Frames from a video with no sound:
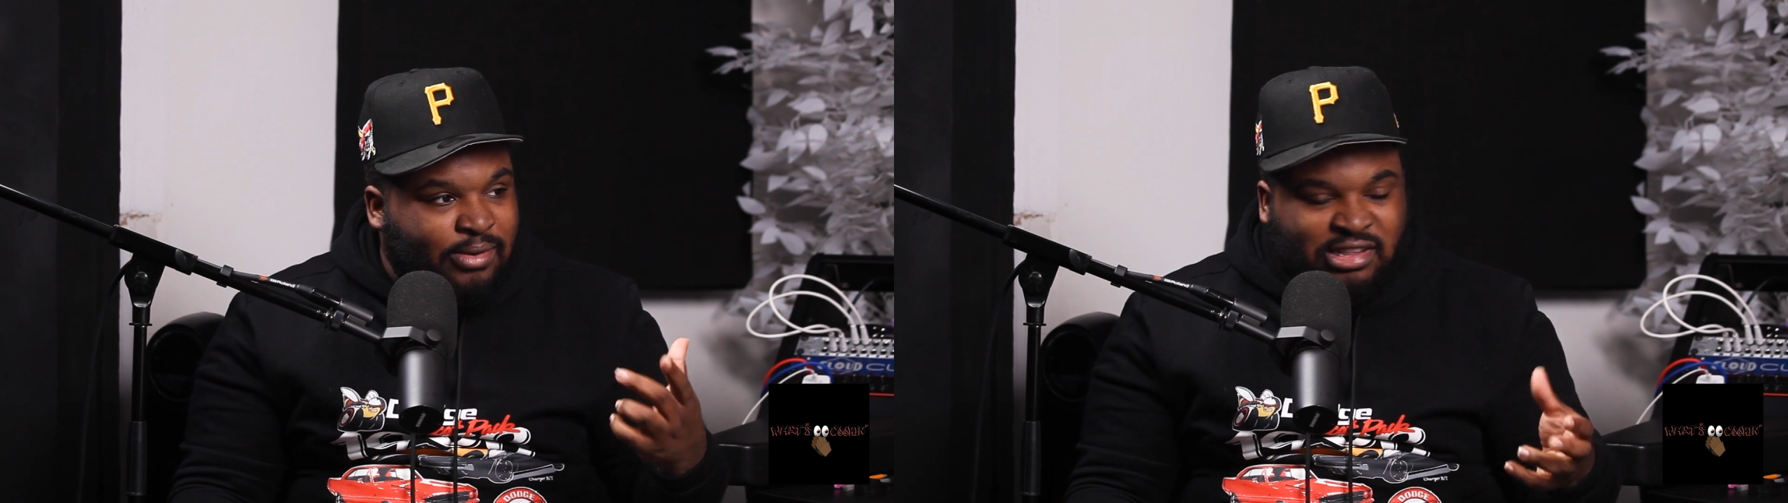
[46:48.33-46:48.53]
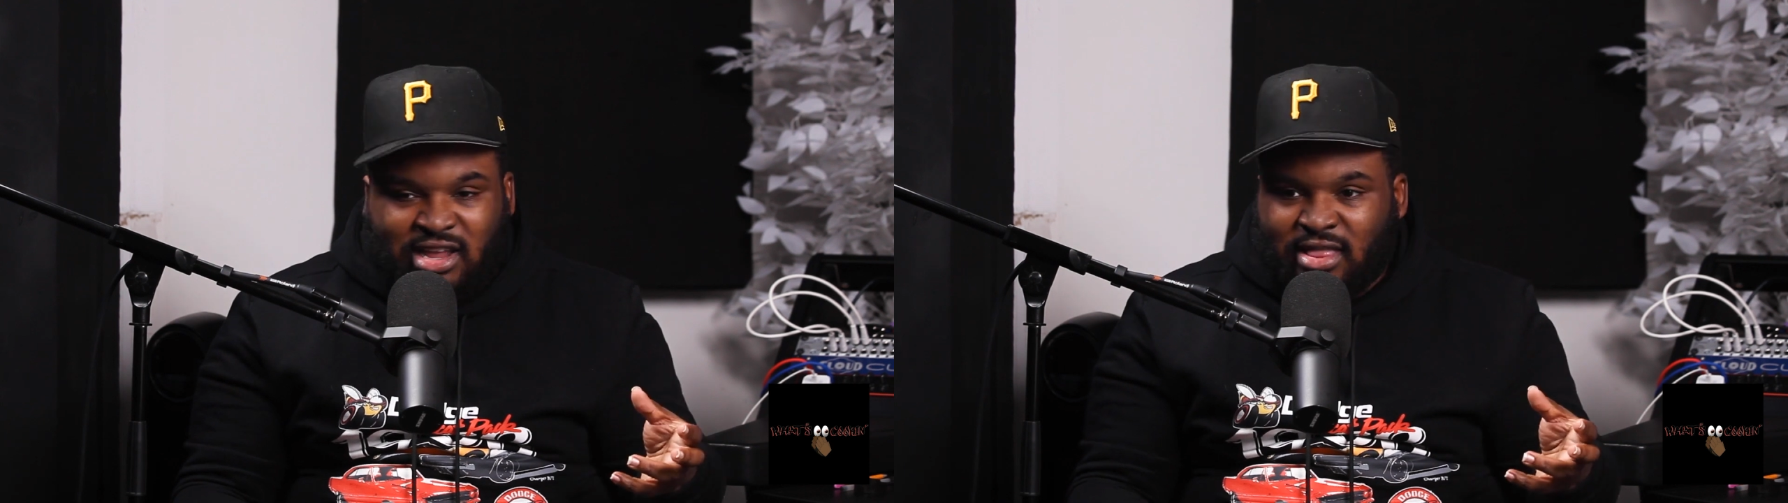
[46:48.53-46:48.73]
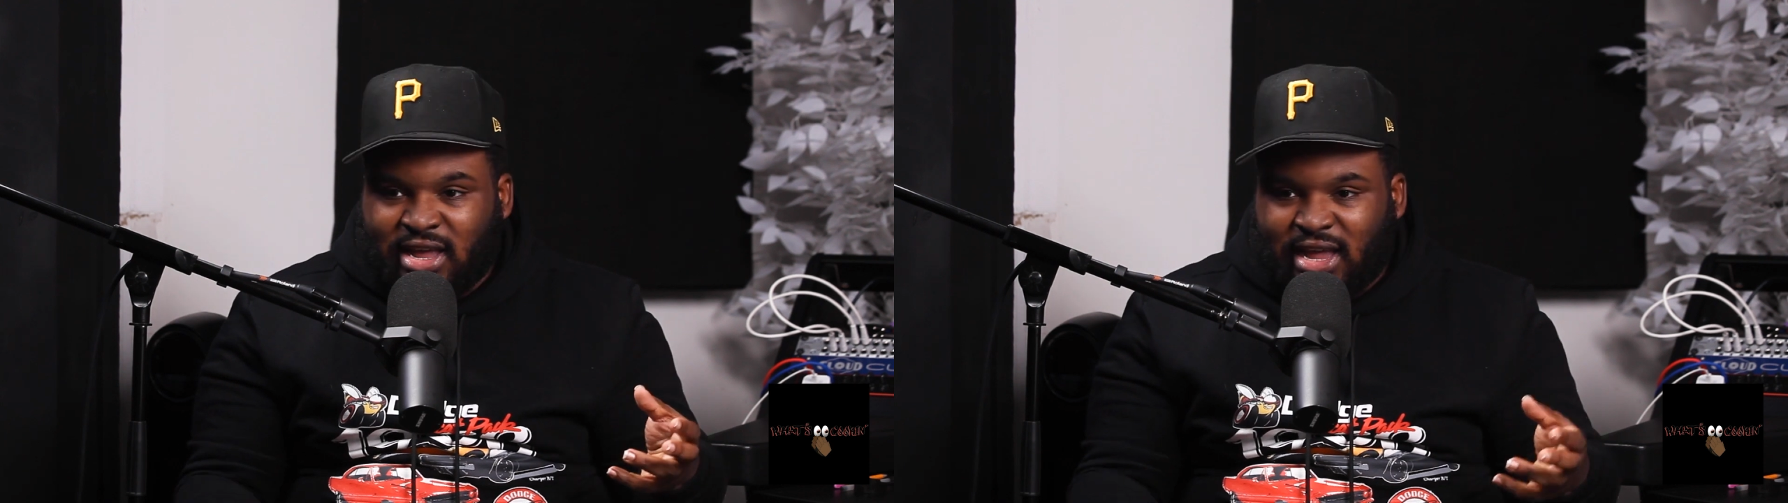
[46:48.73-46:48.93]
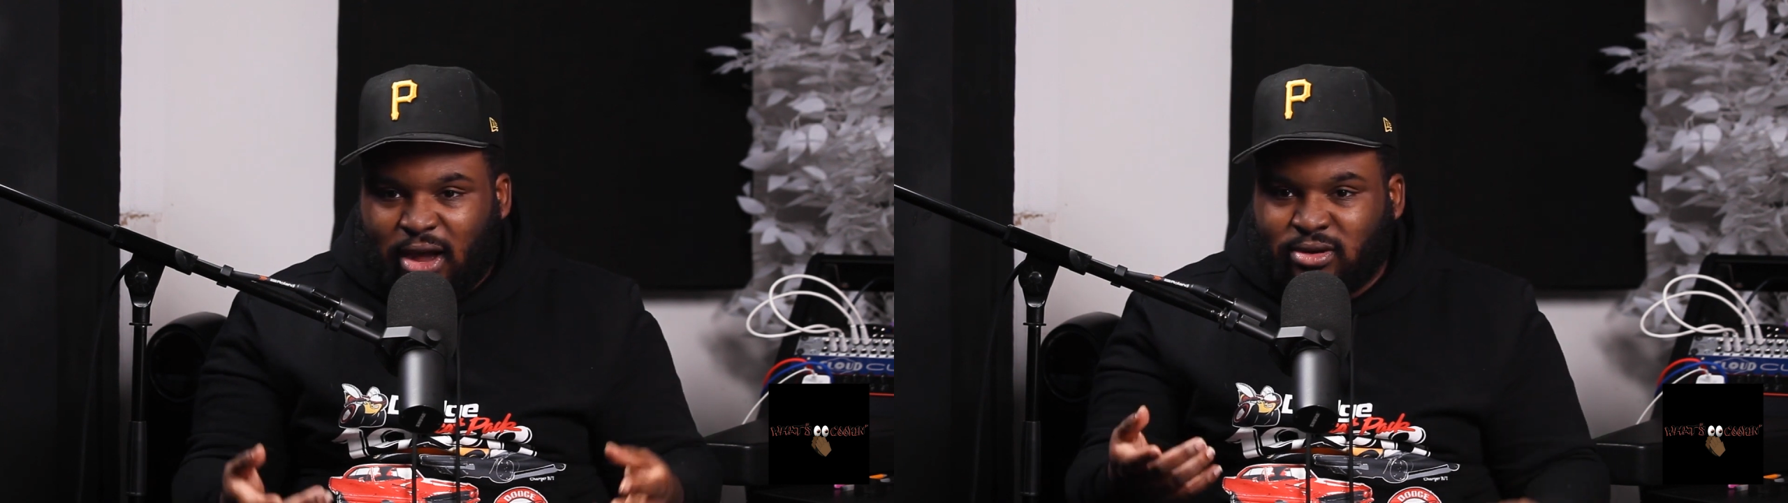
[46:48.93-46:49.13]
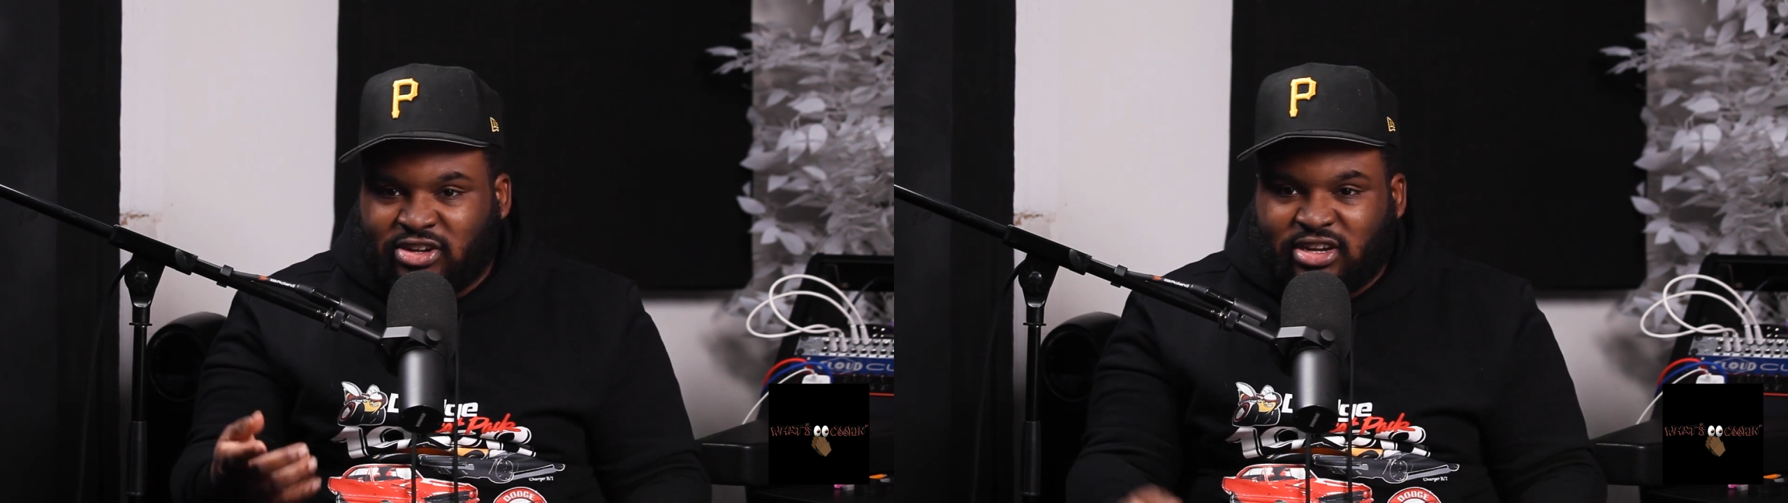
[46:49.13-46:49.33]
is leather
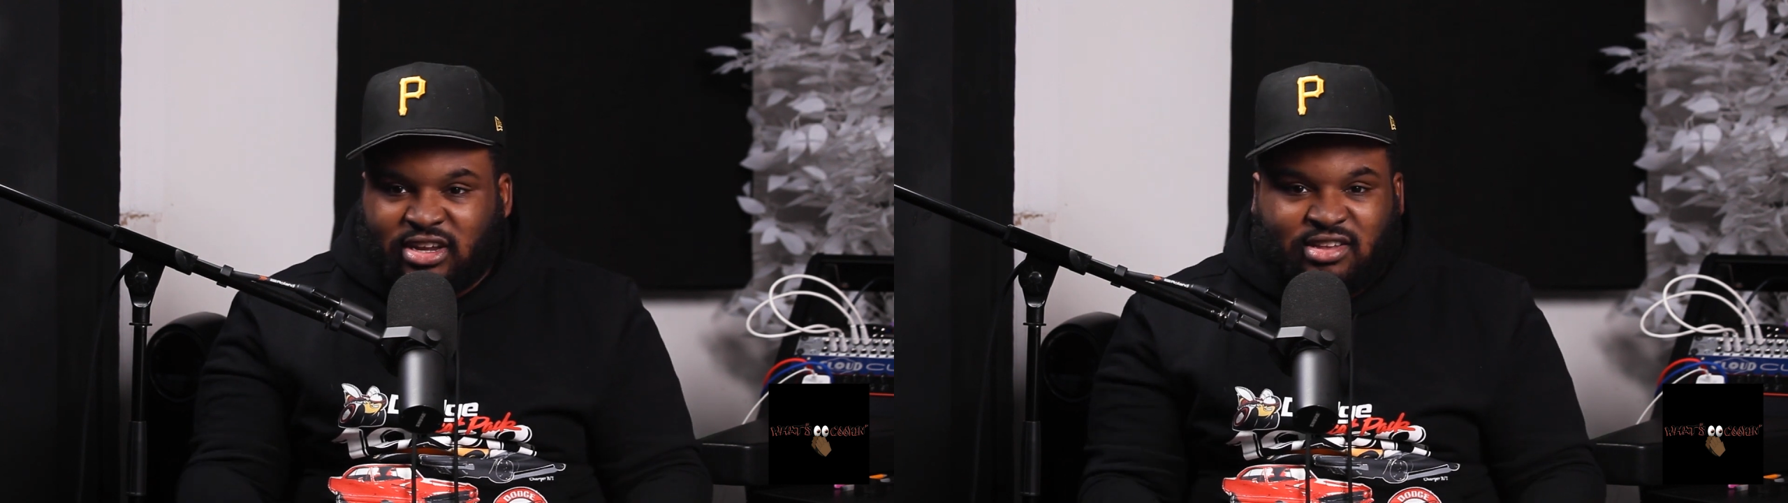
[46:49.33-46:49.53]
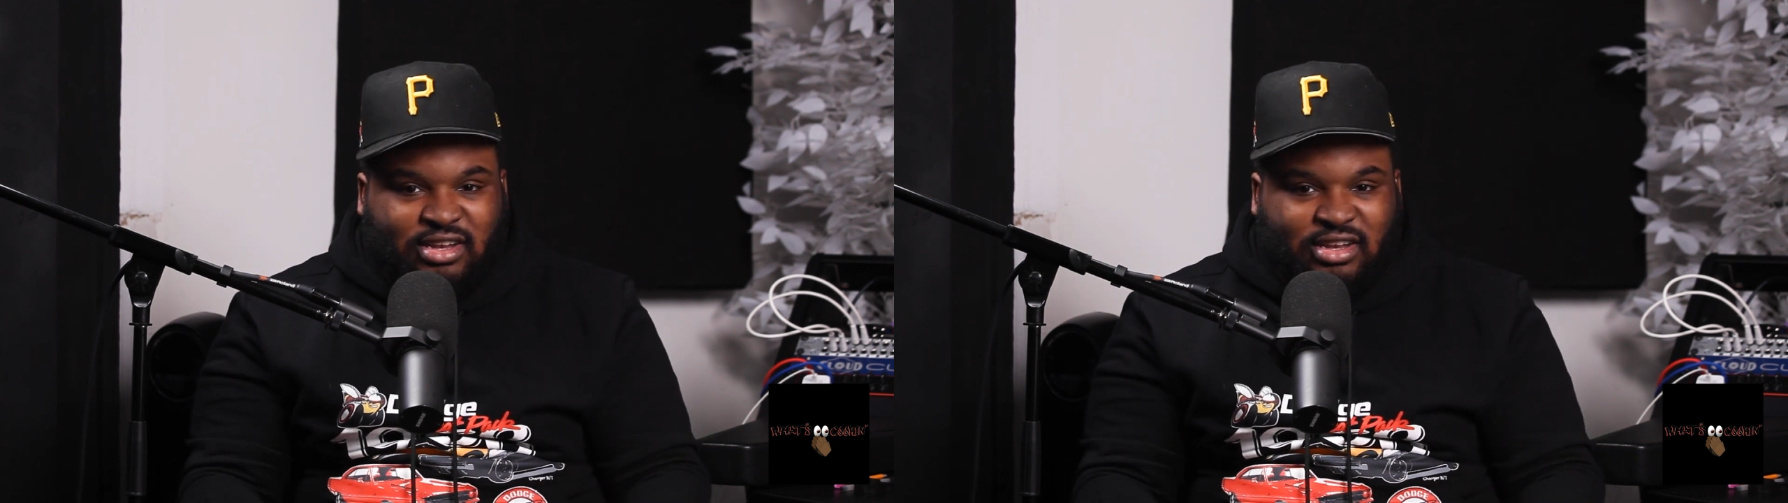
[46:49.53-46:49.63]
couches